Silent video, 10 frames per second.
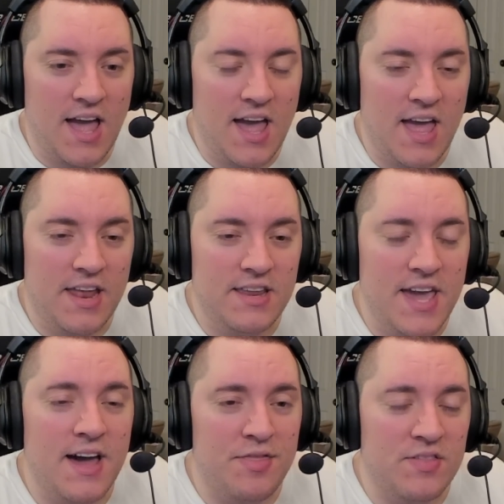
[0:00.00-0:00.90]
And
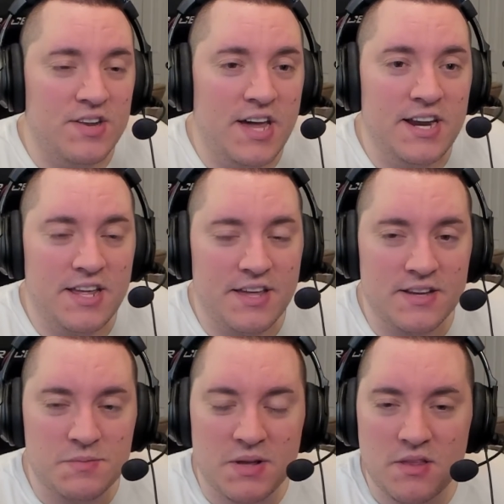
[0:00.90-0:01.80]
yeah, I think the night eating
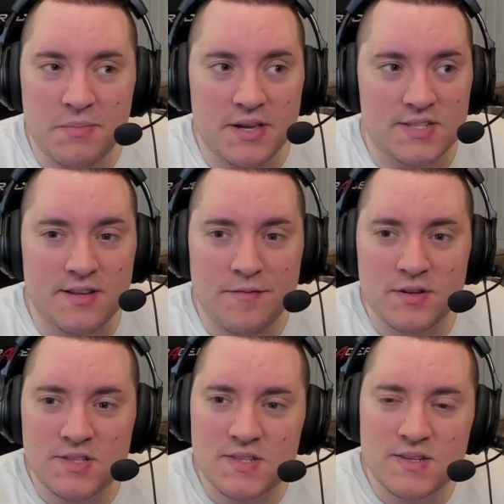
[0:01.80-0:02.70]
has been the biggest
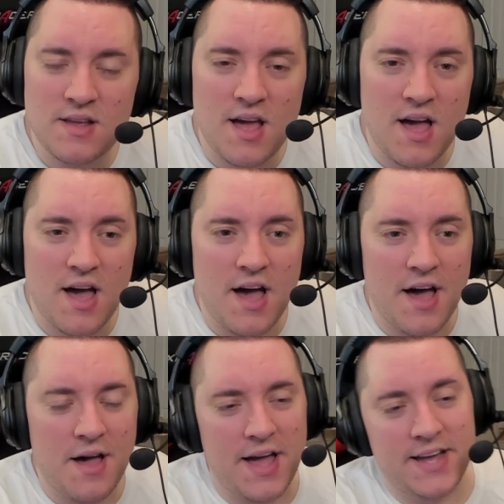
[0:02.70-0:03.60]
difference.
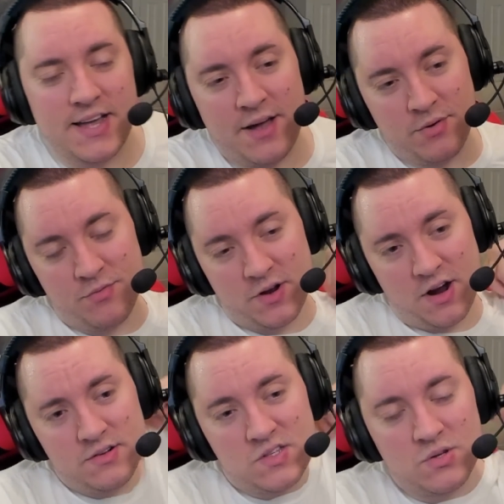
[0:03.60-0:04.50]
With
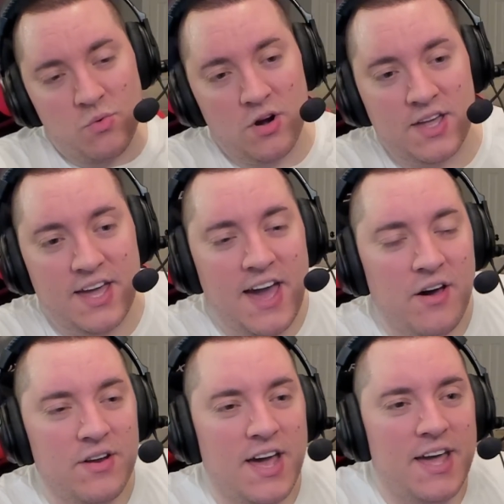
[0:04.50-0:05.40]
regards to working
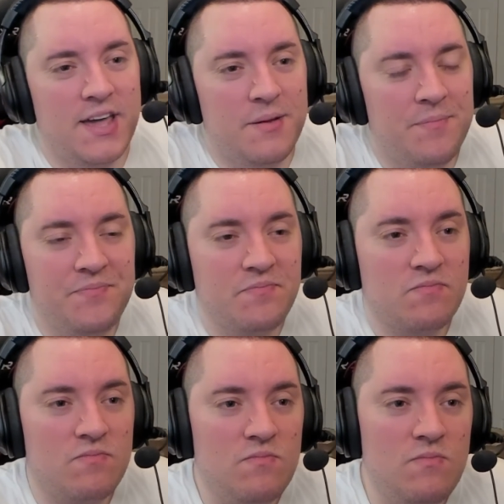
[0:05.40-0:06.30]
out, I
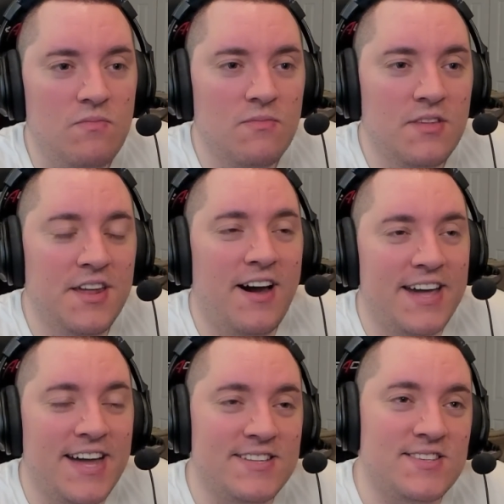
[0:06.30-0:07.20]

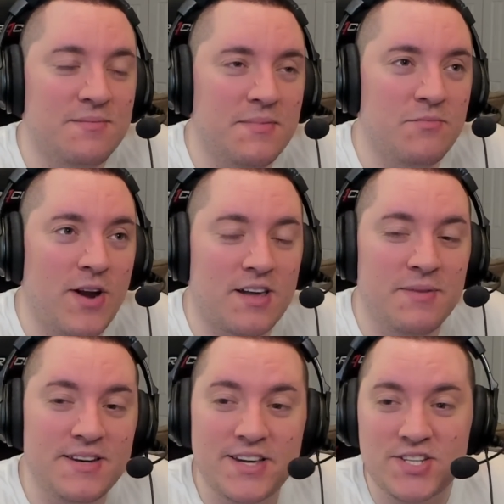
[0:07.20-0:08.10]
got some
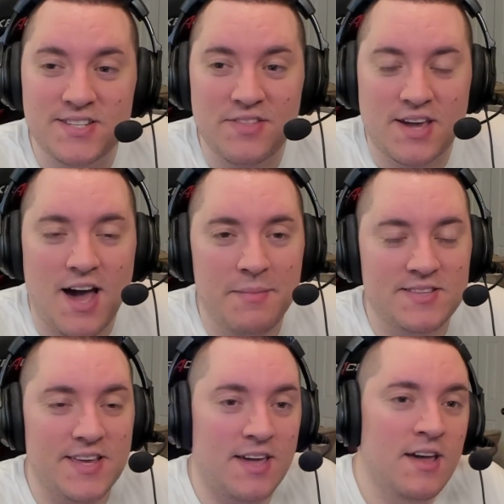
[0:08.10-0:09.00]
recommendations in the
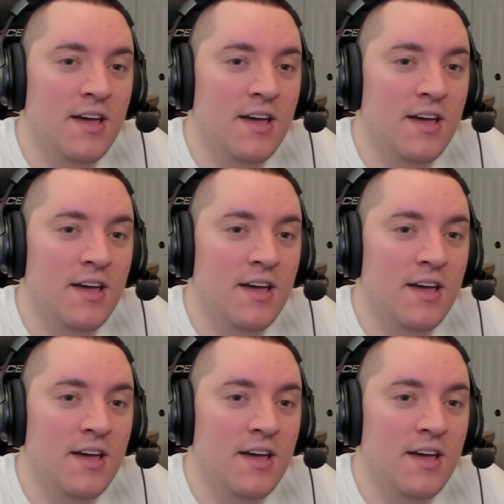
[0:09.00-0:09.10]
comments, like,